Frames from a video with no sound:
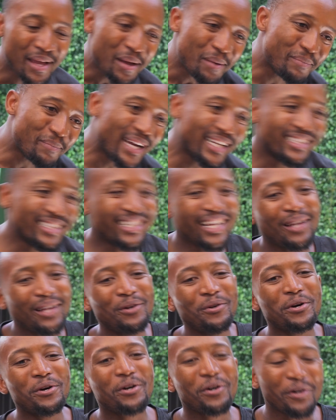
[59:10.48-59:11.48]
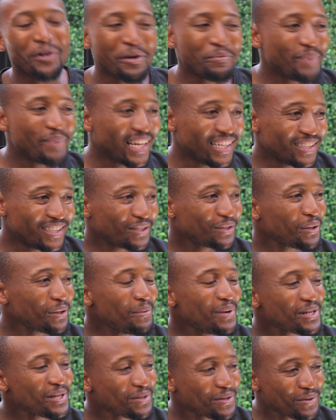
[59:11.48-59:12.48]
But look, there's so
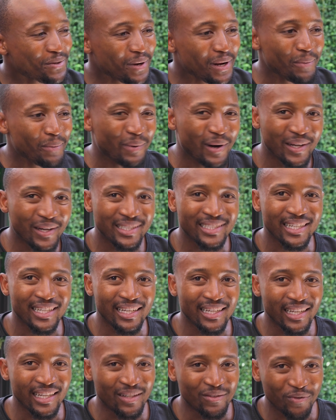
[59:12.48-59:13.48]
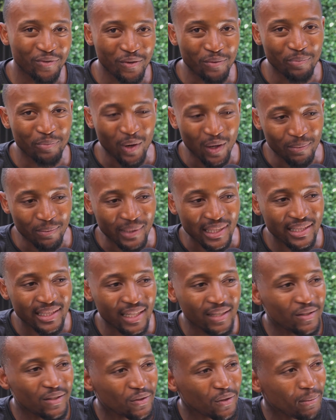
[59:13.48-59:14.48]
much to talk about in football. But thank
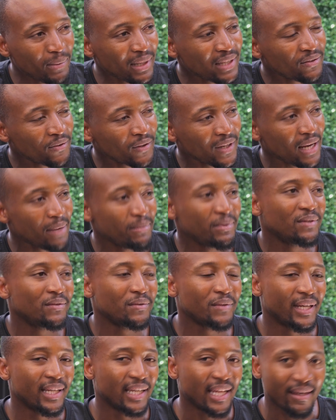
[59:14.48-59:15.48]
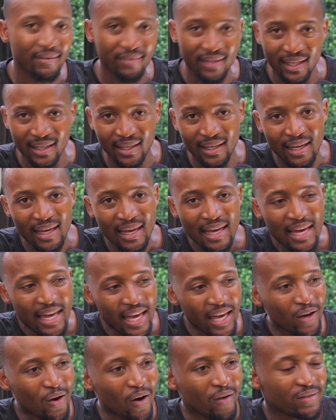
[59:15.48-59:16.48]
you so much for coming through and having a
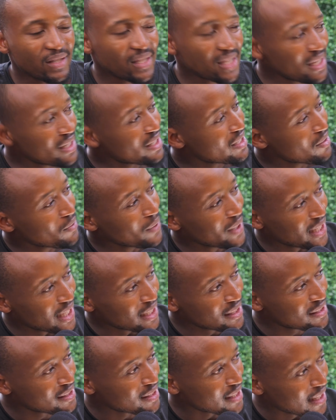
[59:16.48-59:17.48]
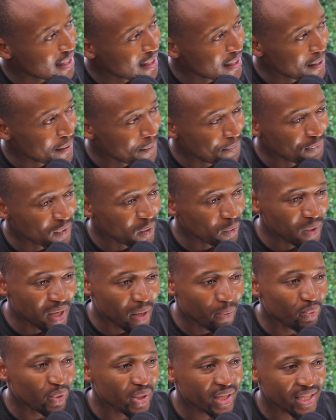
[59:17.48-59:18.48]
conversation with us. We
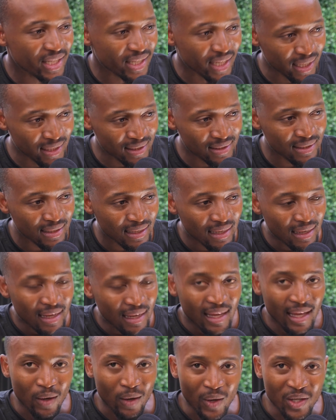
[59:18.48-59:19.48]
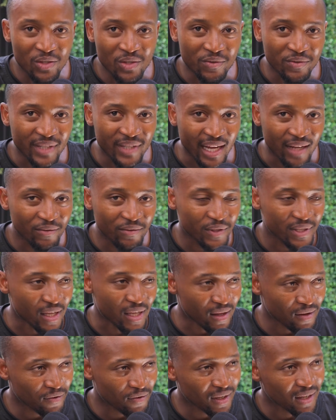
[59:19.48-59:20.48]
appreciate what you've done for South
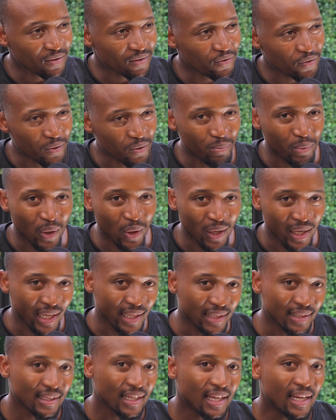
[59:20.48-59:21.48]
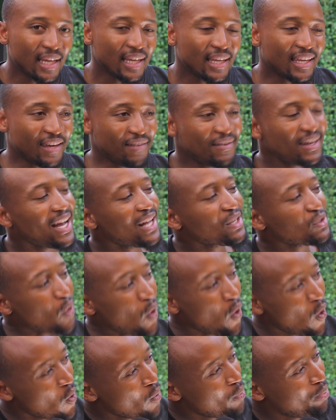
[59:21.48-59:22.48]
African football and giving us
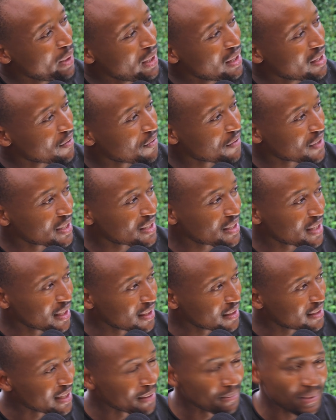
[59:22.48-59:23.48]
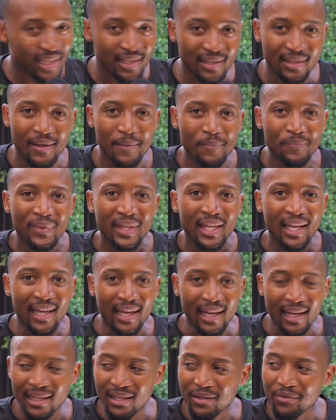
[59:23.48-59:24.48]
hope in the Free State. I mean,
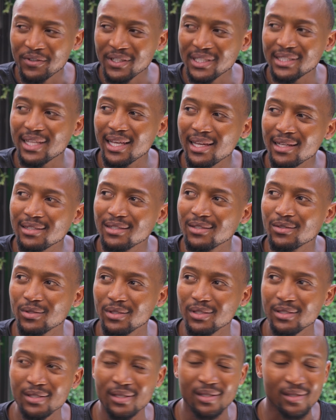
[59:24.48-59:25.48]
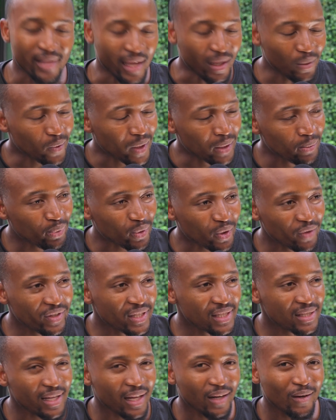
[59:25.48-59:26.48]
The Free State is that one province
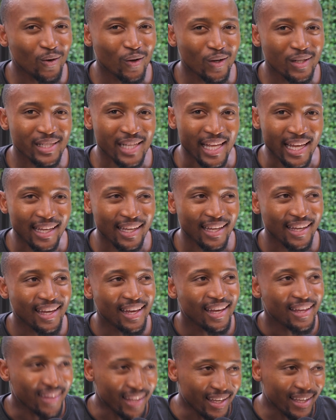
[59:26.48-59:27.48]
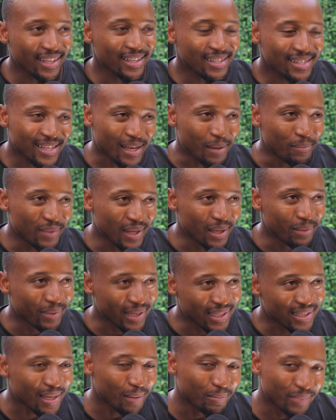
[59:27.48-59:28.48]
that looks like there is something, but
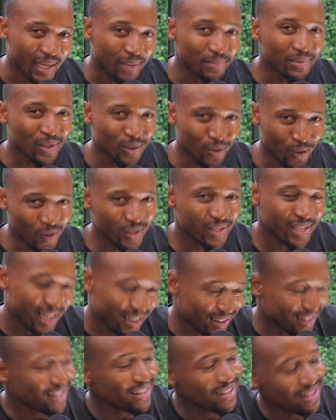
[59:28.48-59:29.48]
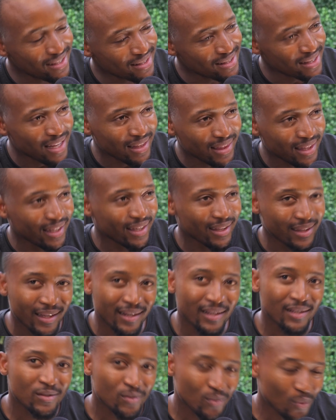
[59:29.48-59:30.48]
sometimes it looks like there is nothing. And then
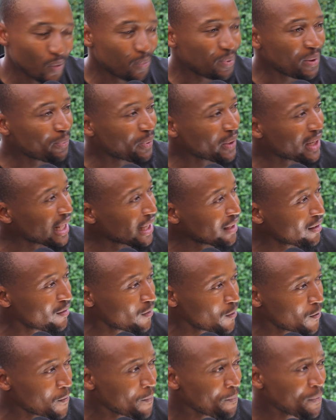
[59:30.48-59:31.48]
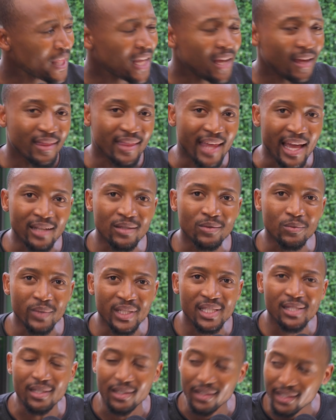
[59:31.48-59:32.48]
it's through people like you that we
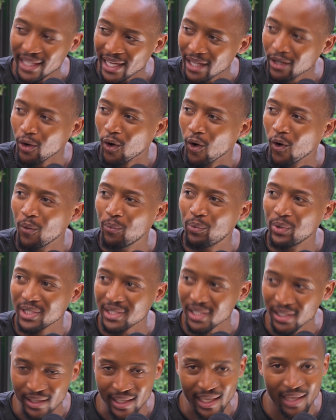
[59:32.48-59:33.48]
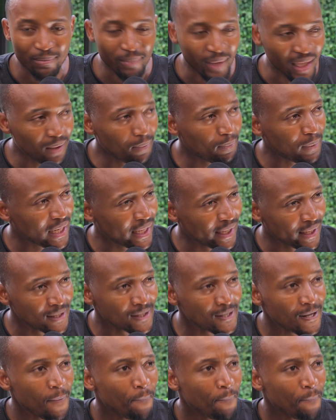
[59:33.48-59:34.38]
still get hope. We still get many players,